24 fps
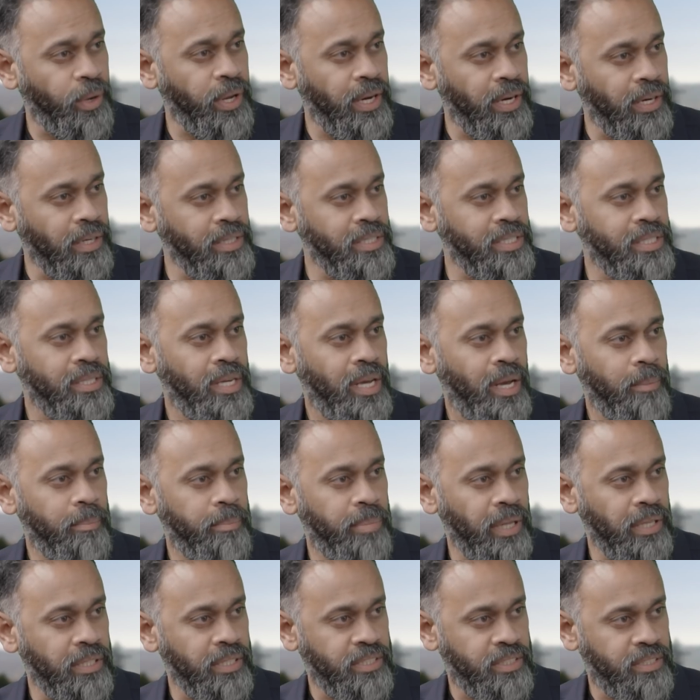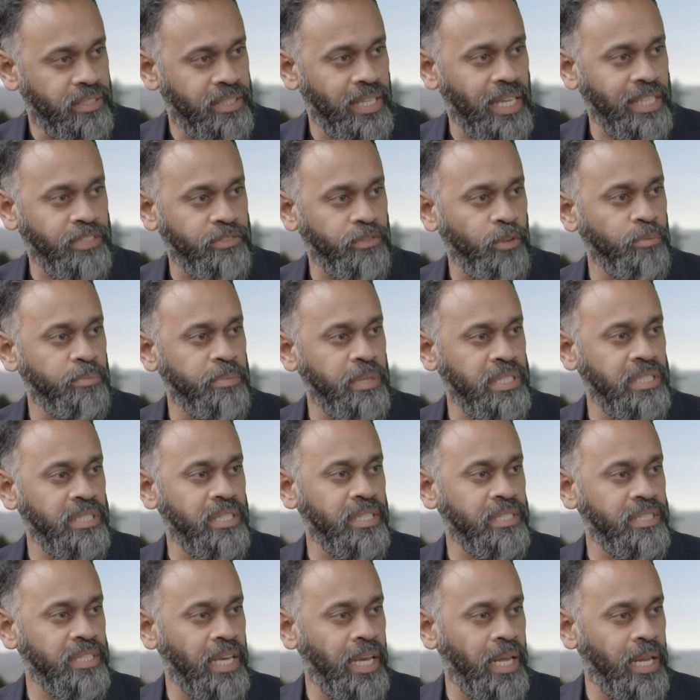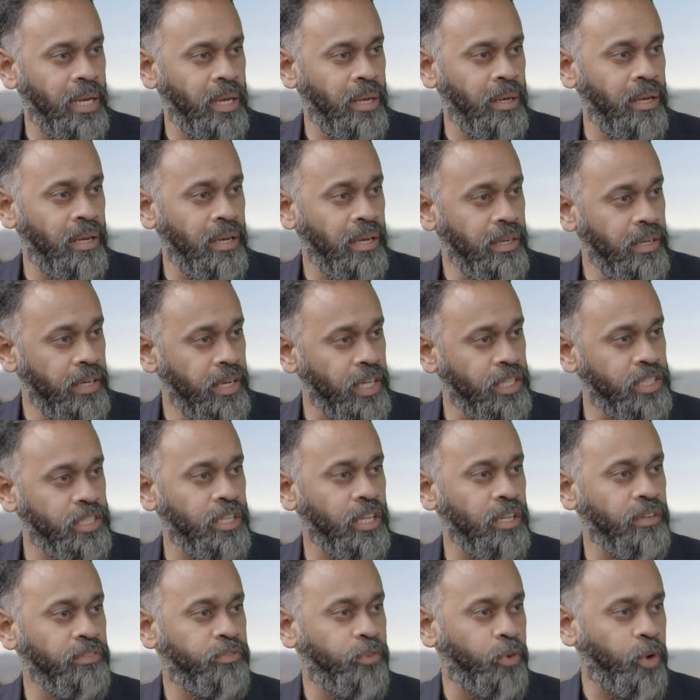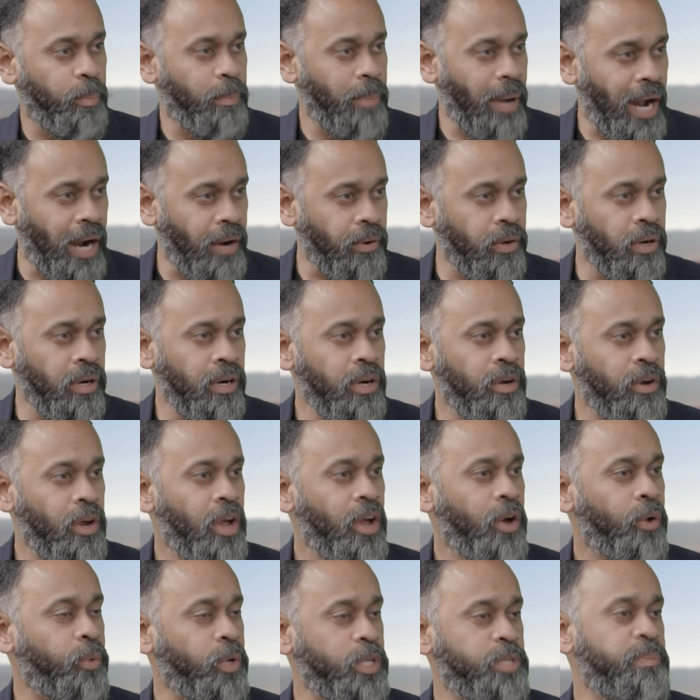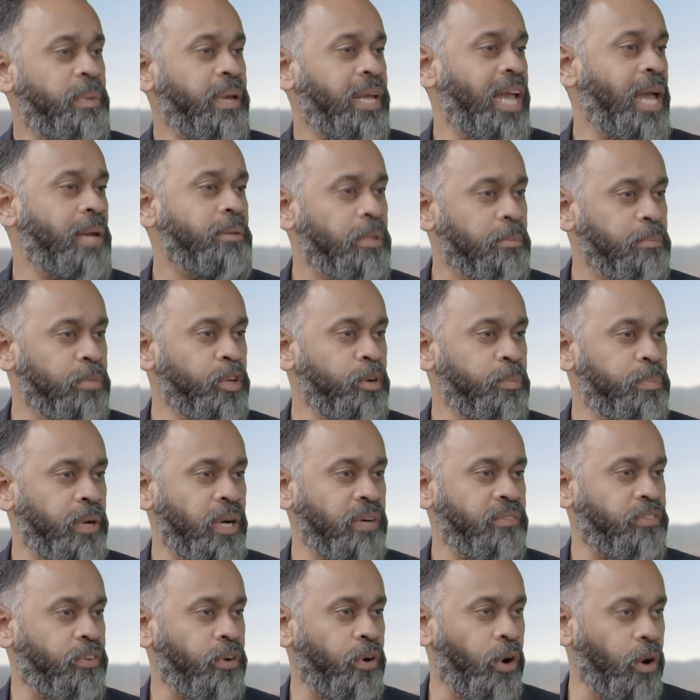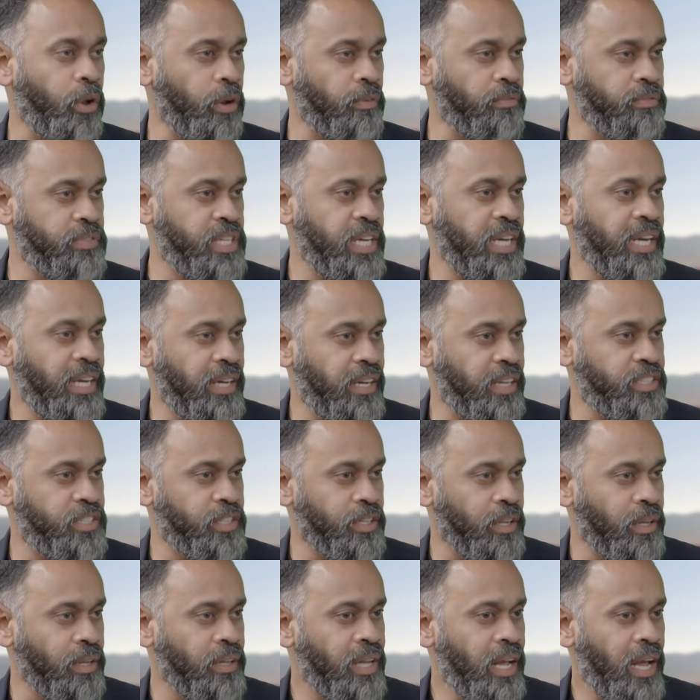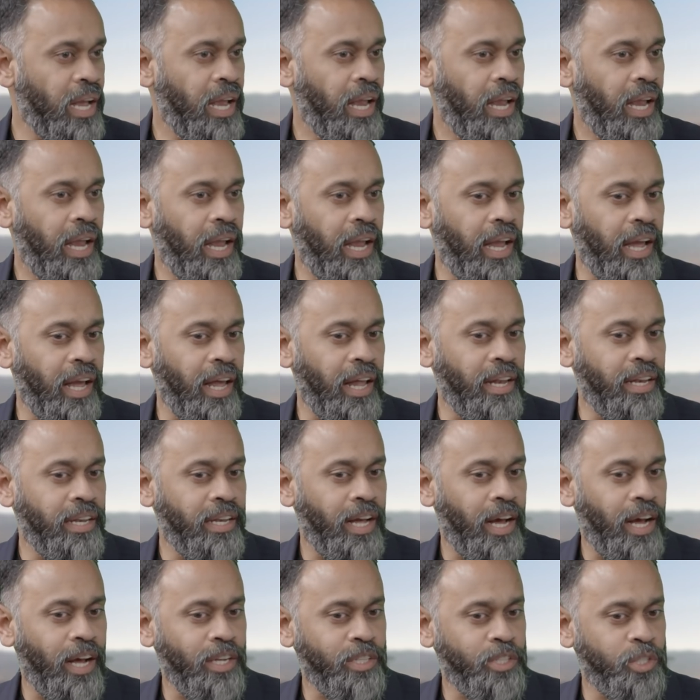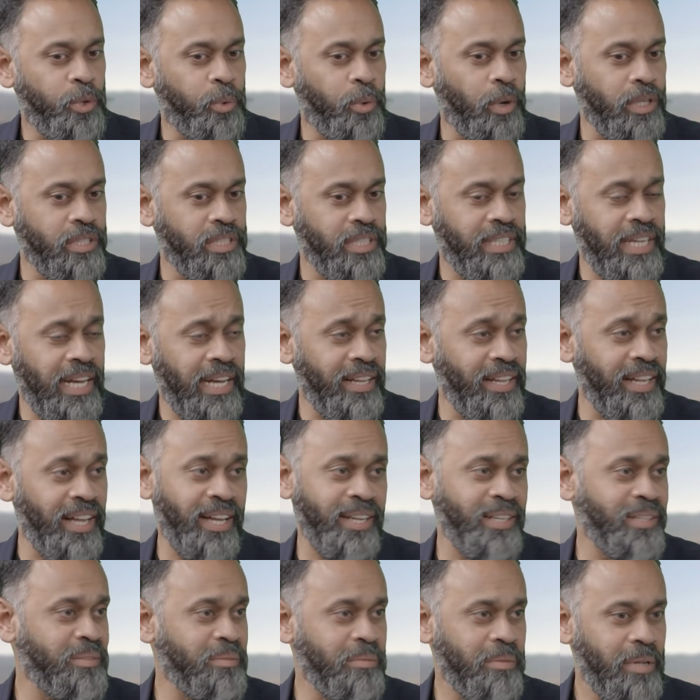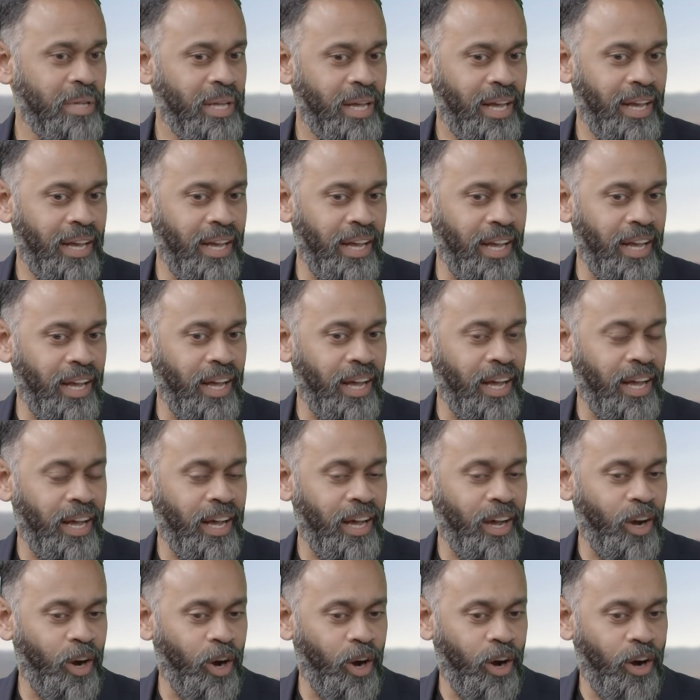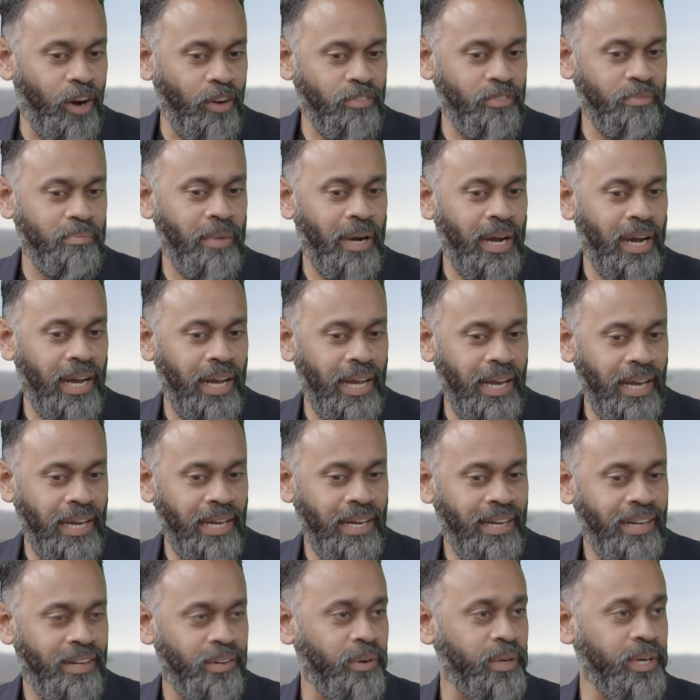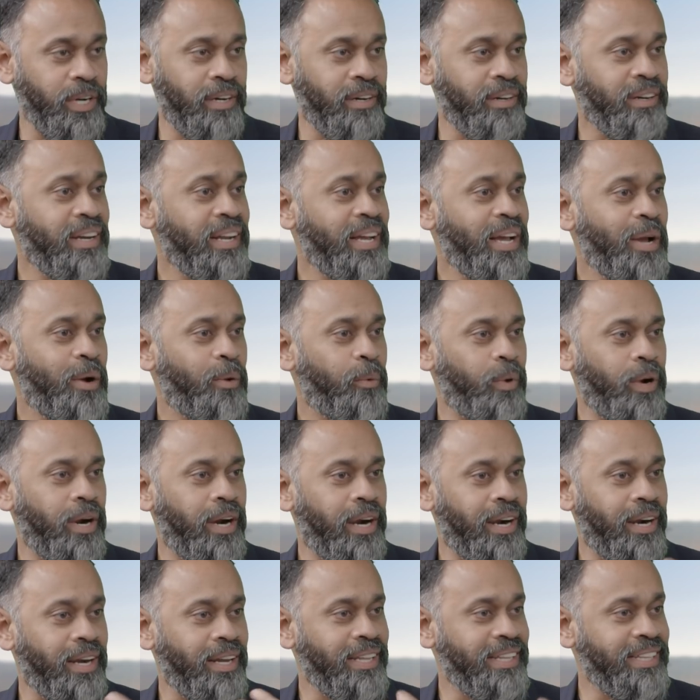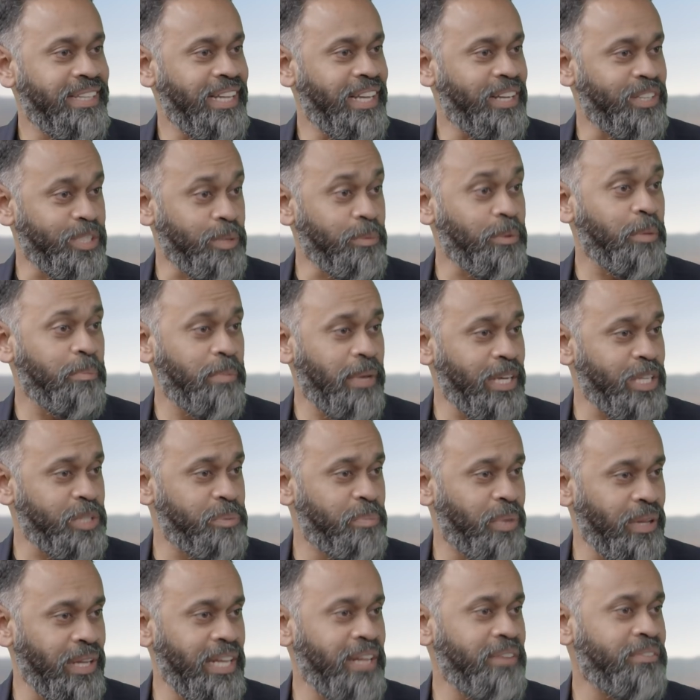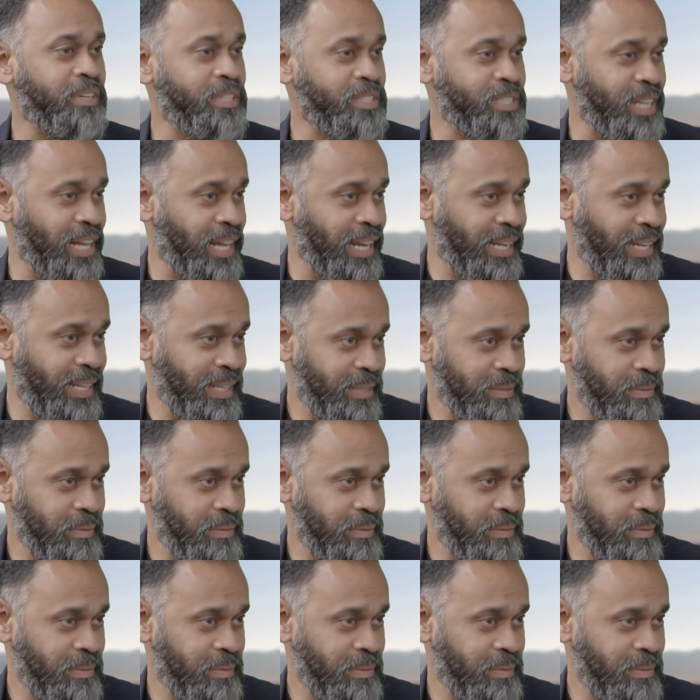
years, built a successful business in digital for power, which became the blueprint for all of GE Digital. Mm -hmm. And uh, towards the tail end uh, of my career, where you know some of the biggest believers like